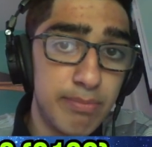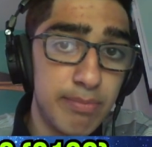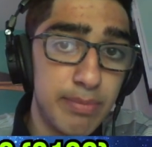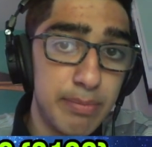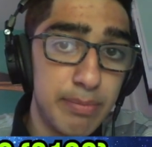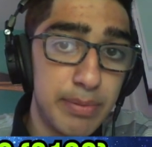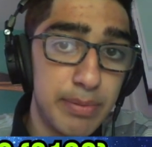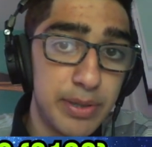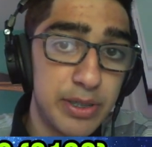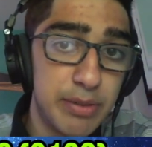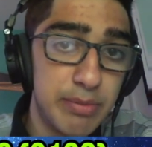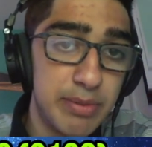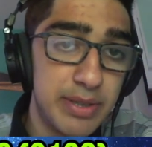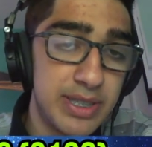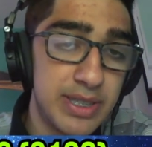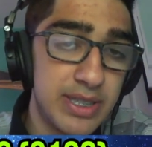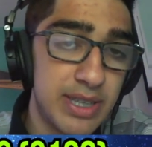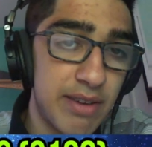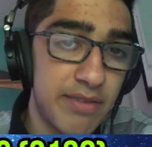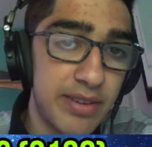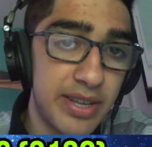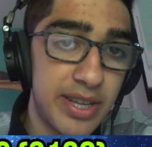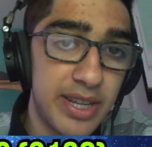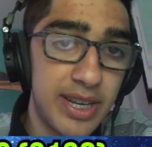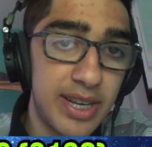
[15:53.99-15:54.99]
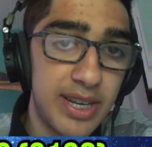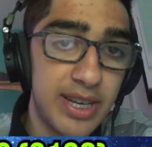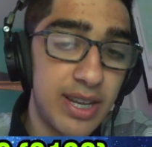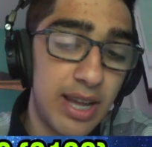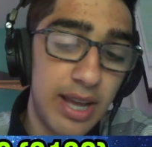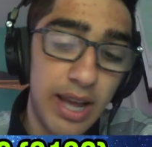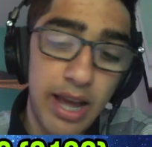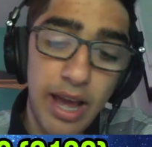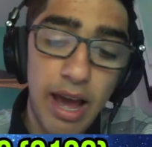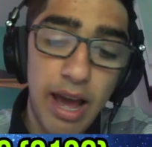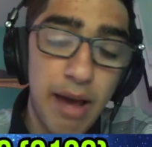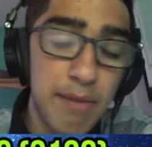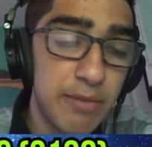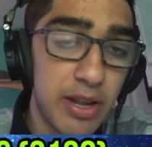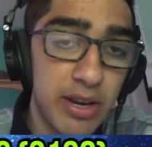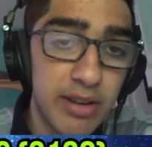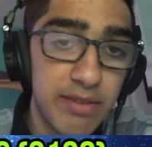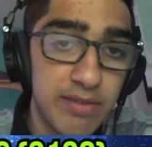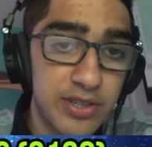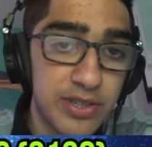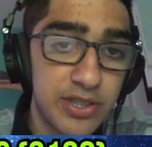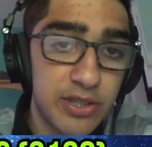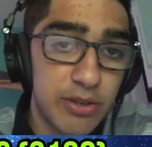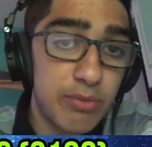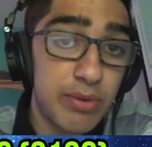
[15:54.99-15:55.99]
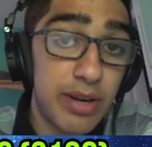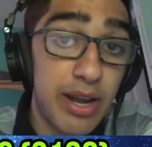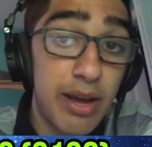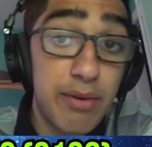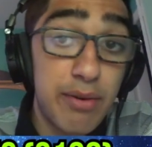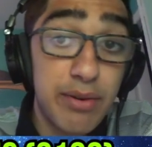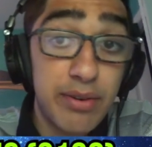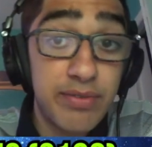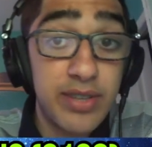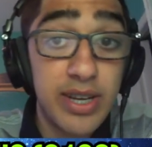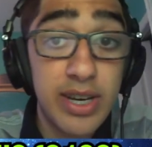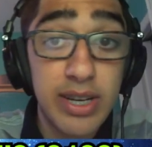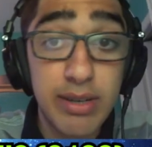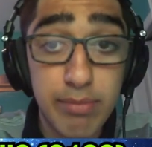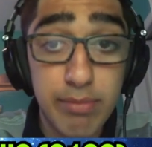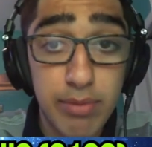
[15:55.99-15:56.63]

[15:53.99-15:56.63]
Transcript: Bishop e7. I'm not even sure what I would have done.